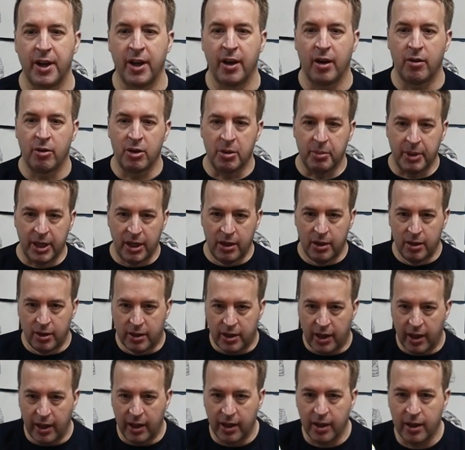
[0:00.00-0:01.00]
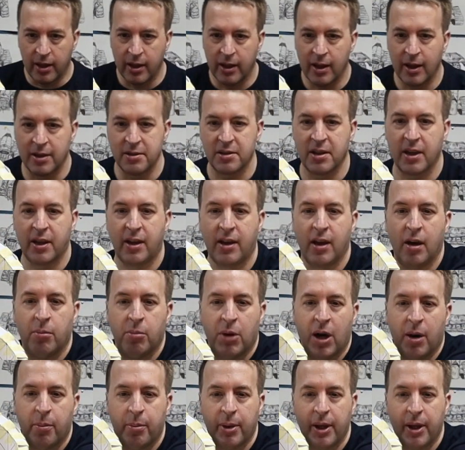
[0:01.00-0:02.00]
here. I want to be looking as they
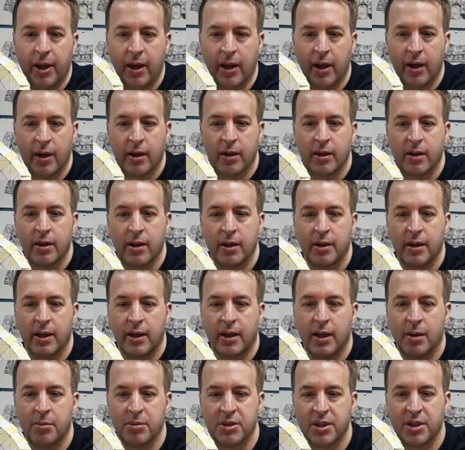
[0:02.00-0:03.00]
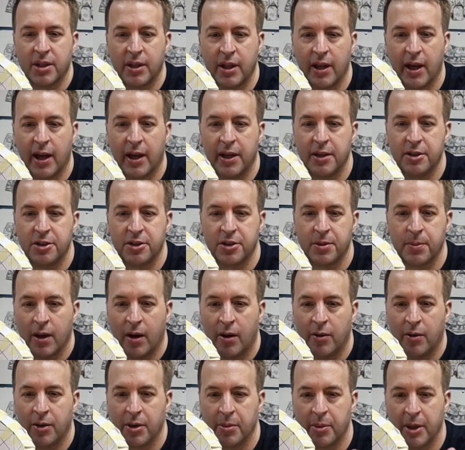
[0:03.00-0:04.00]
come up here and they come to the edge.
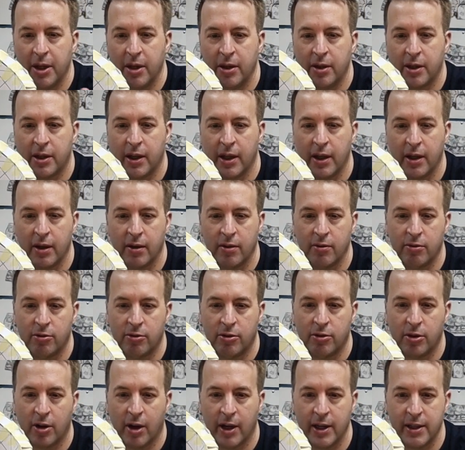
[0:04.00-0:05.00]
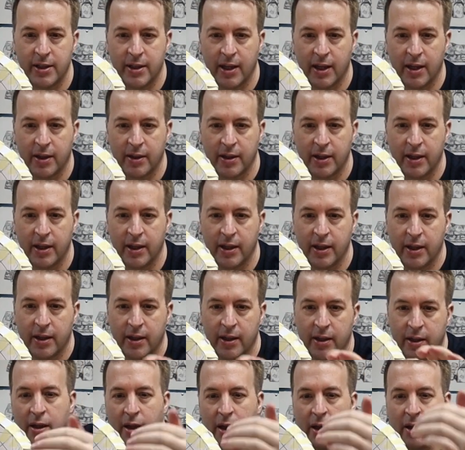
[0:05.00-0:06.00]
I want to be looking right down
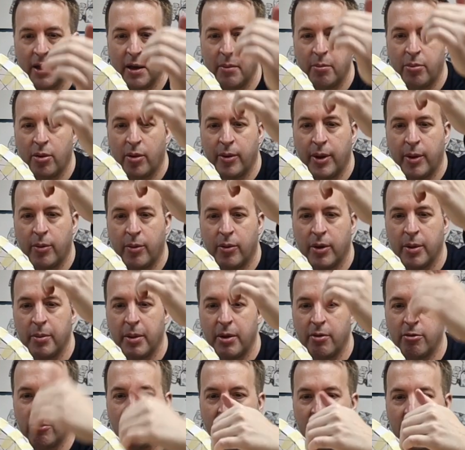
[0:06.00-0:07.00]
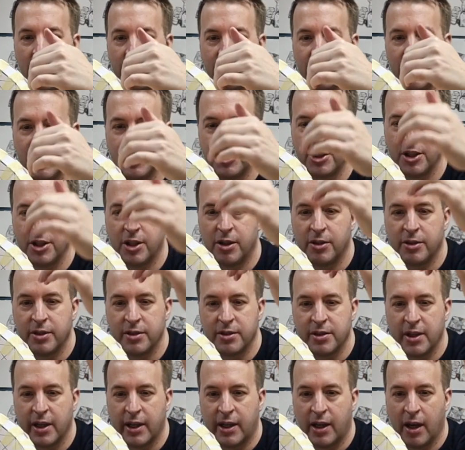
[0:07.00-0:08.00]
here, and then probably want to be right over their shoulder
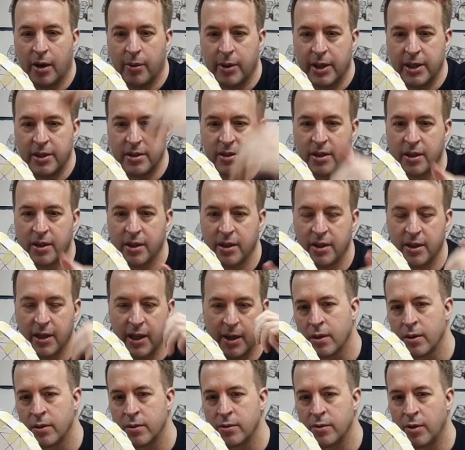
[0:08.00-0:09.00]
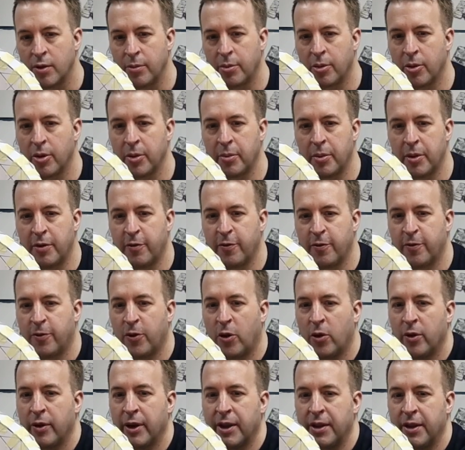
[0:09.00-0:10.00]
as they go into the dip. So we'll probably be
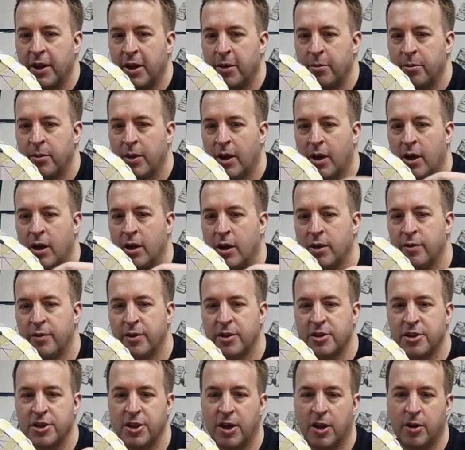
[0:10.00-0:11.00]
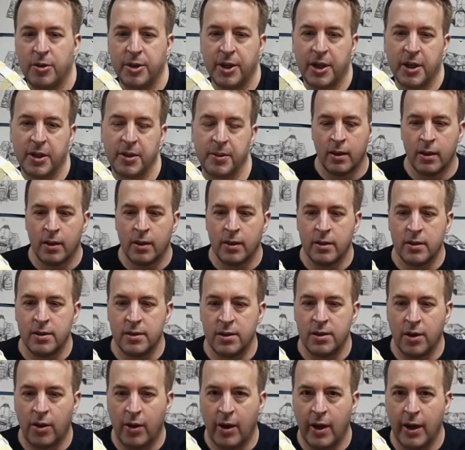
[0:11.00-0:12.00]
following them over the shoulder.
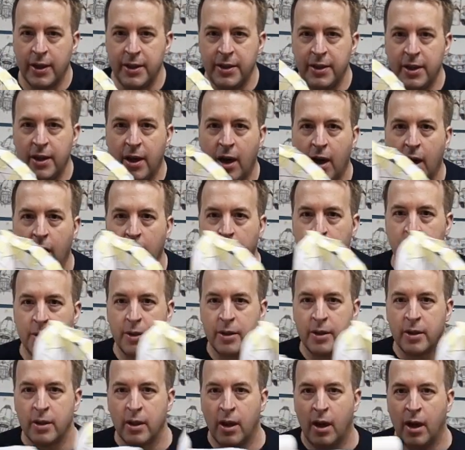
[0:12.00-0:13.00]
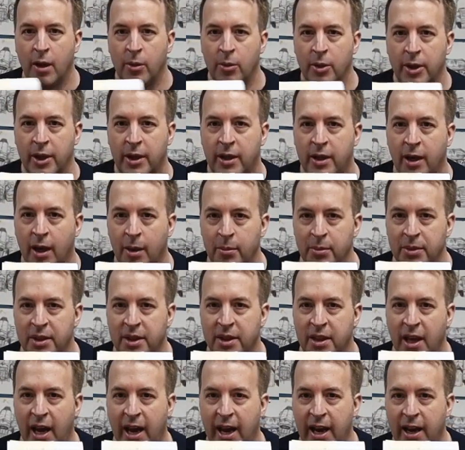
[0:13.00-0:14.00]
So I know I want to come
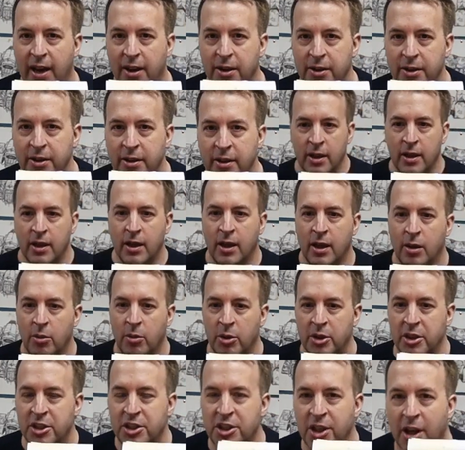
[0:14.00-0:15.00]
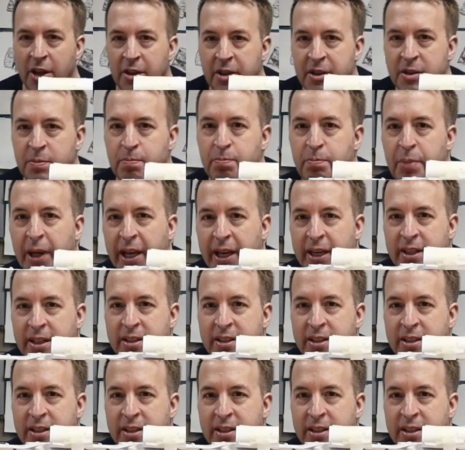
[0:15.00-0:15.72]
down. I want to show this big